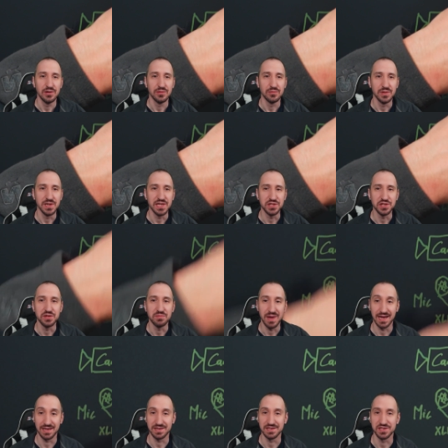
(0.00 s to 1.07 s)
we need you to
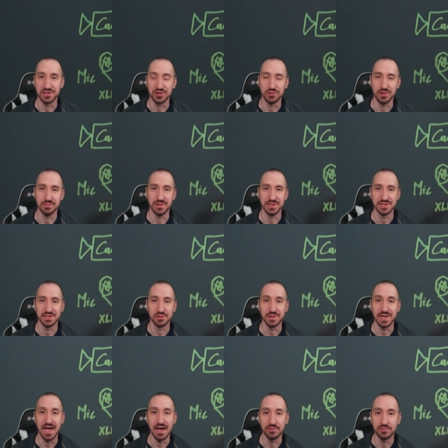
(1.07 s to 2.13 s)
pack this equipment so
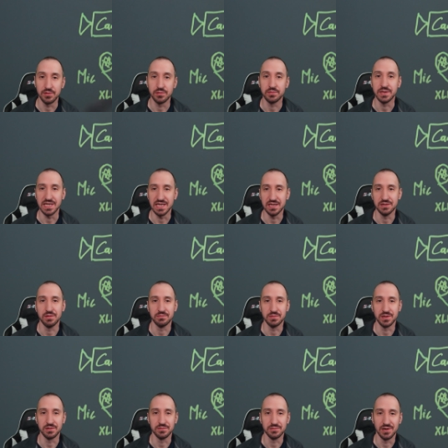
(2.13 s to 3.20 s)
we have what we need when
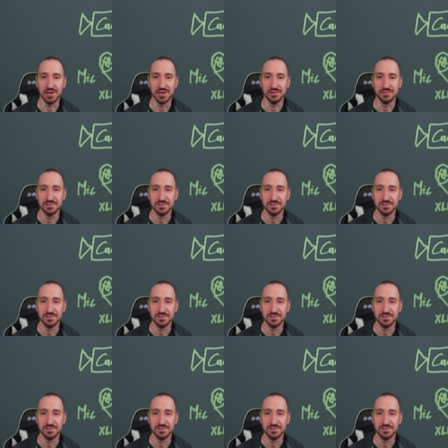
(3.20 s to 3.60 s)
we arrive